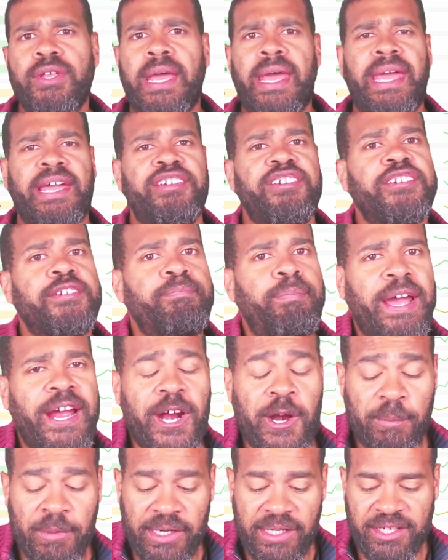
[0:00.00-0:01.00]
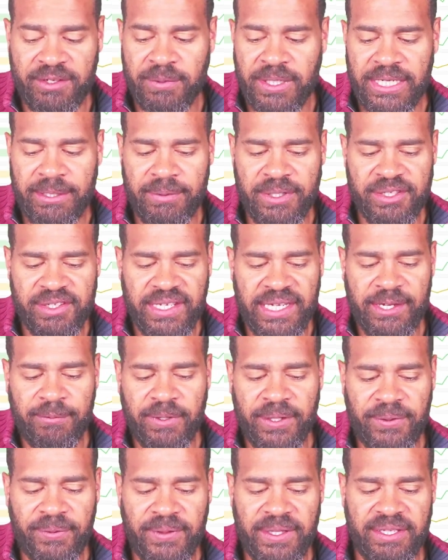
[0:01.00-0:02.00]
Experiment is what I would say
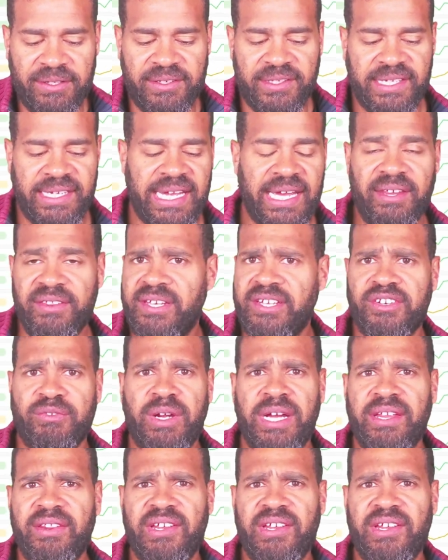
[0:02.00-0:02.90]
with these to get these right.